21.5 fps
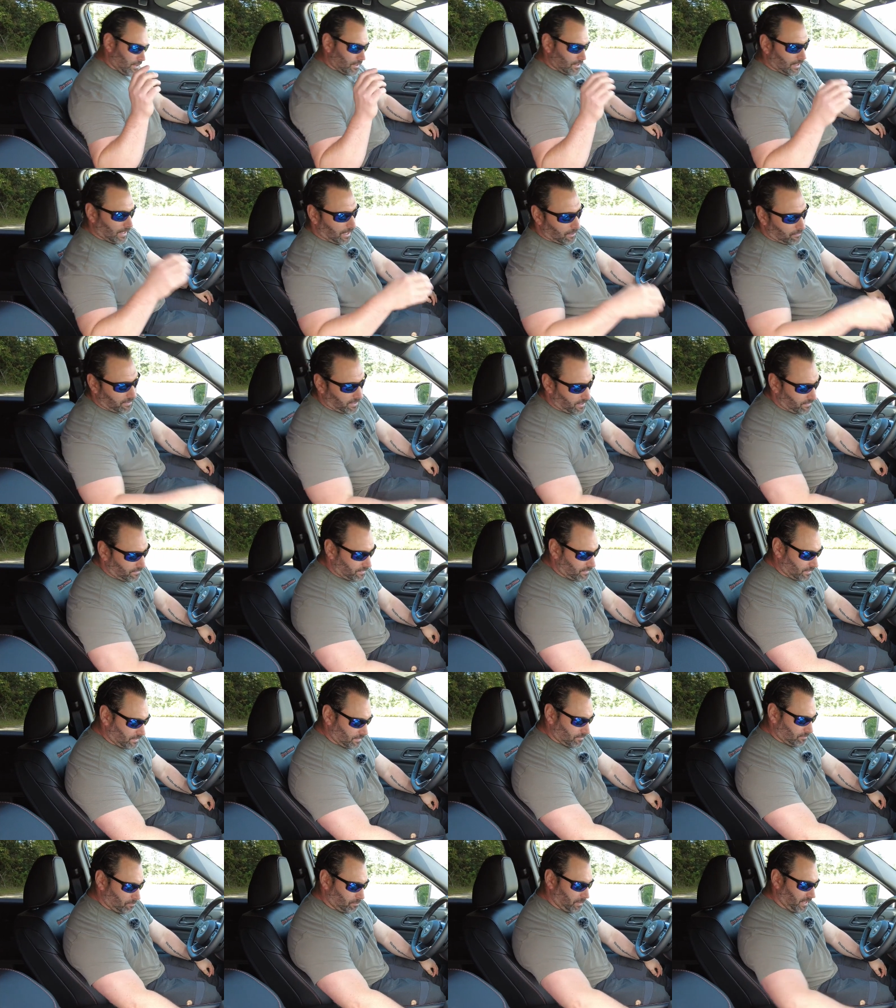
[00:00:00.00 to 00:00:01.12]
Now we have
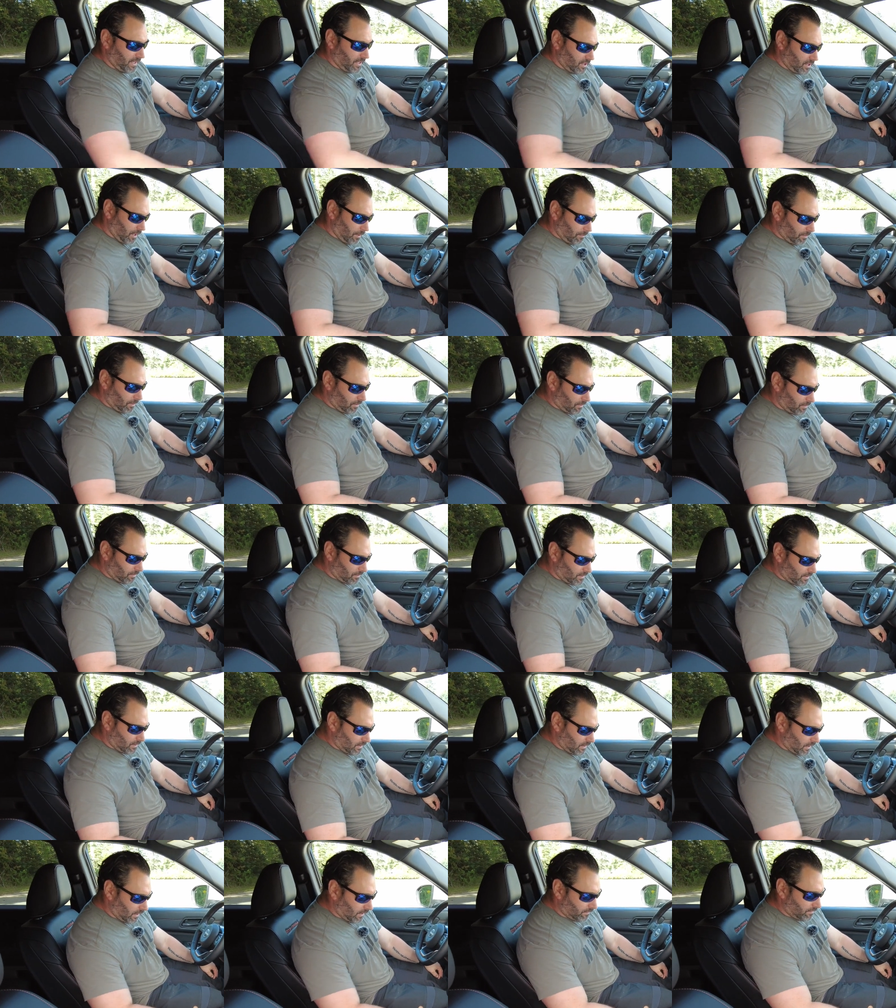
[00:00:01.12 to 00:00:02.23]
big cup
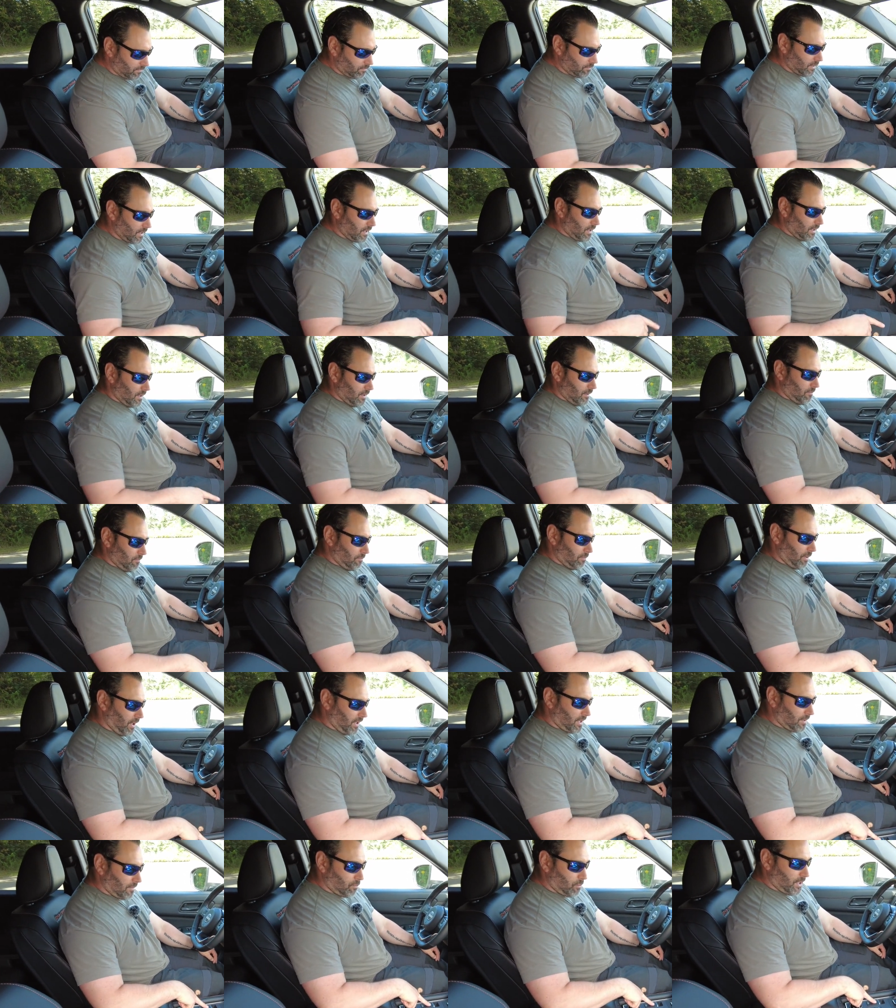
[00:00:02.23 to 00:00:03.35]
holders. Love them.
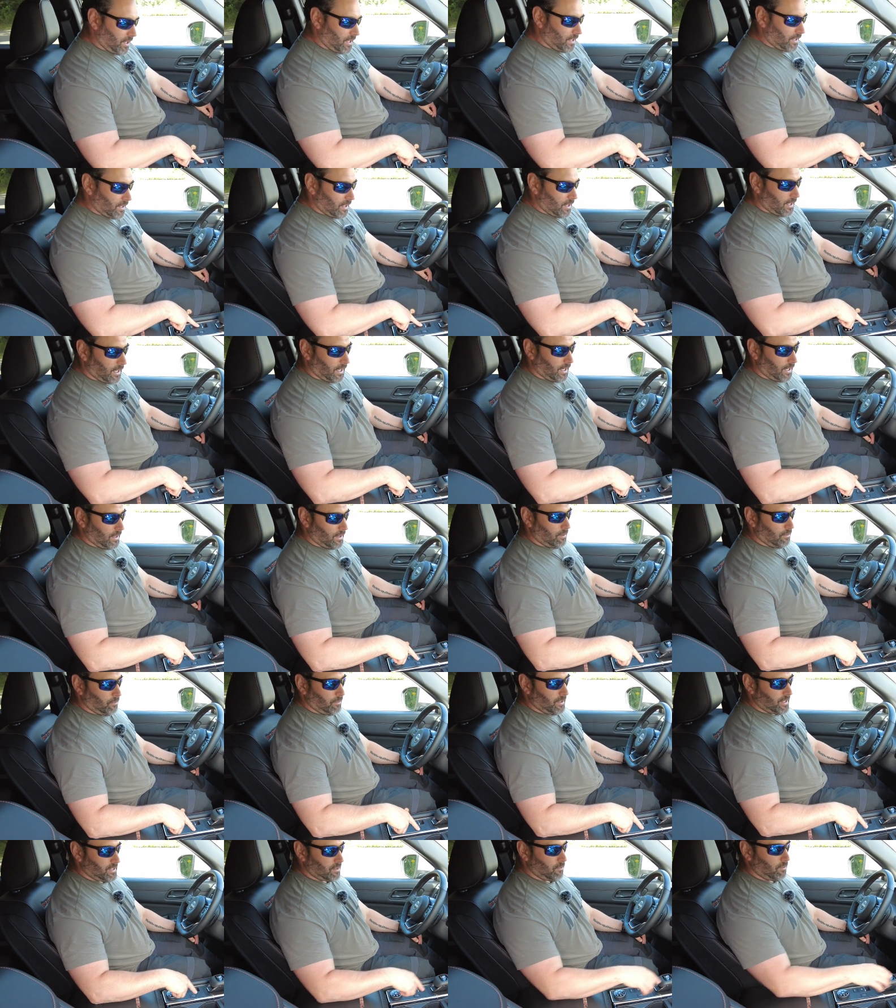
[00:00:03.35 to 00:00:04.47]
Parking brake. And the
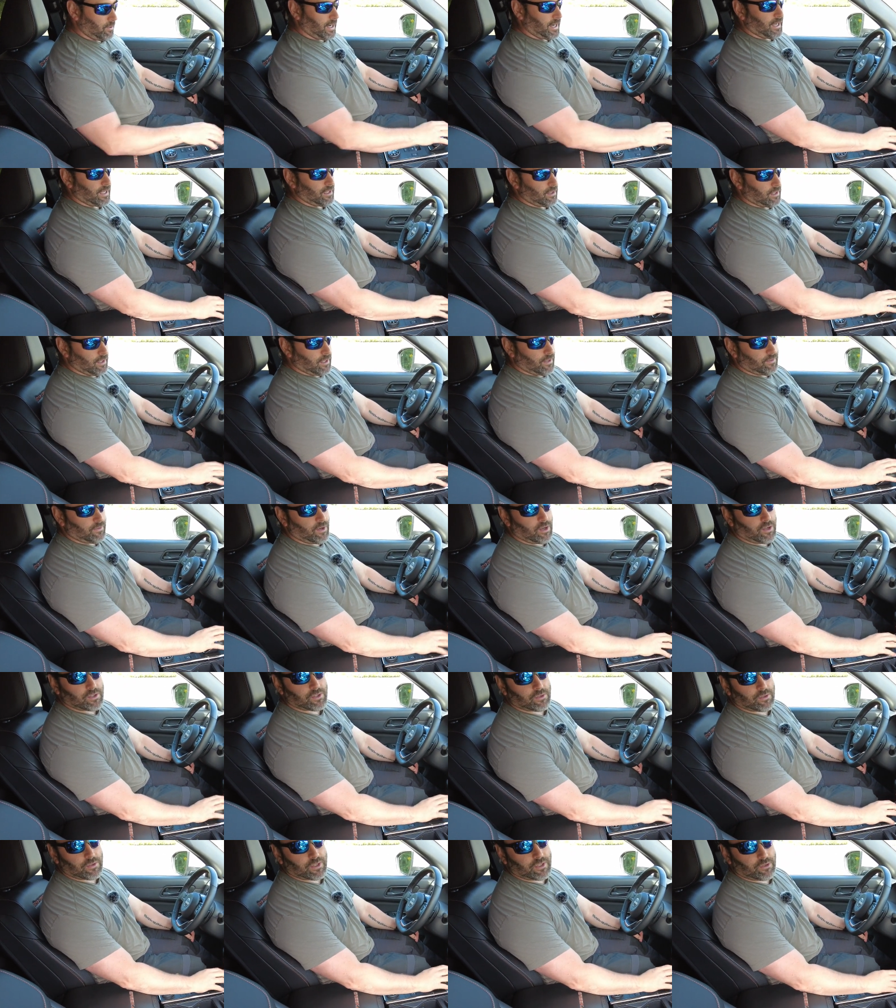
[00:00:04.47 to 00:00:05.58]
reason why I love
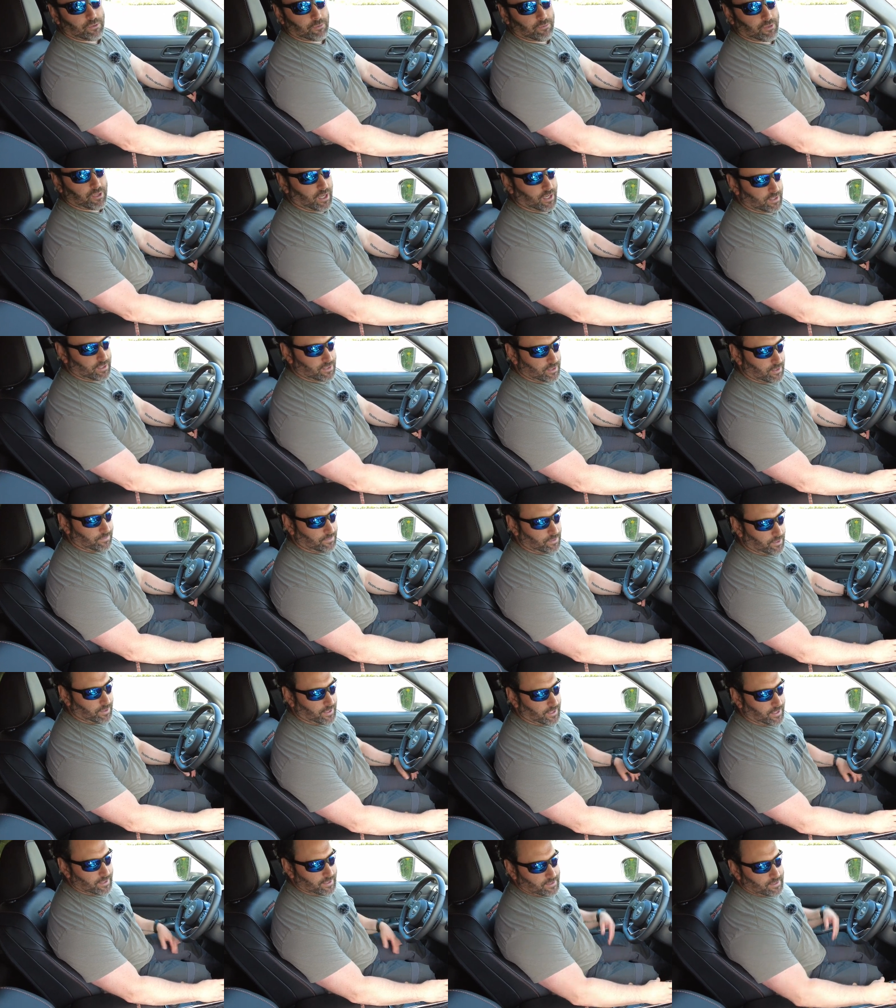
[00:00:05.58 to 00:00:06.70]
also the Triptonic shifter
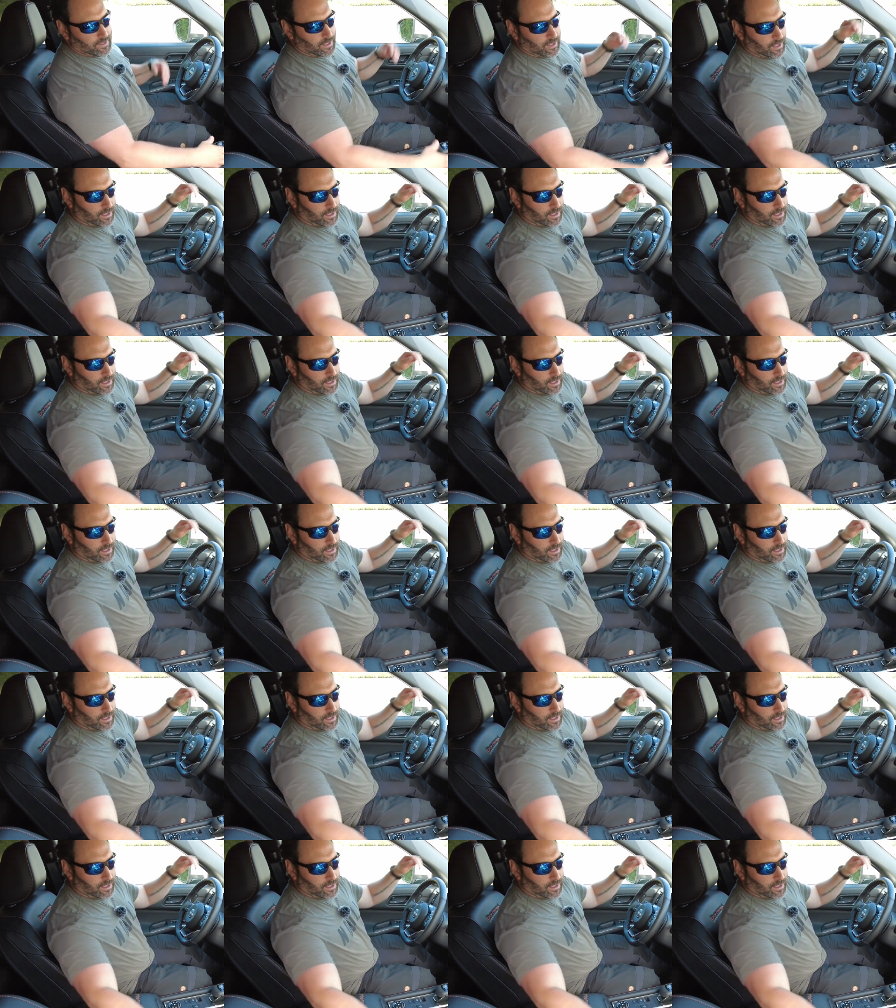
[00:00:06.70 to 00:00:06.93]
is,